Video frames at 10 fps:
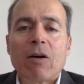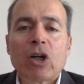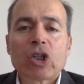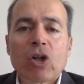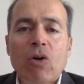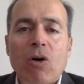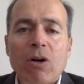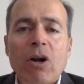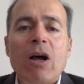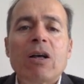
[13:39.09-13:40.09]

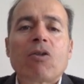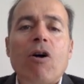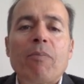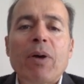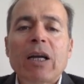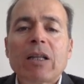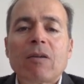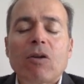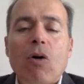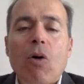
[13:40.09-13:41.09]
score compared
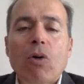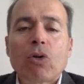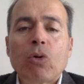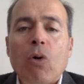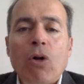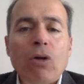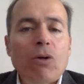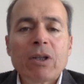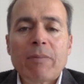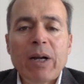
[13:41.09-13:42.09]
to all
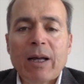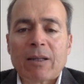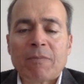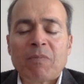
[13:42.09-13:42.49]
other bread.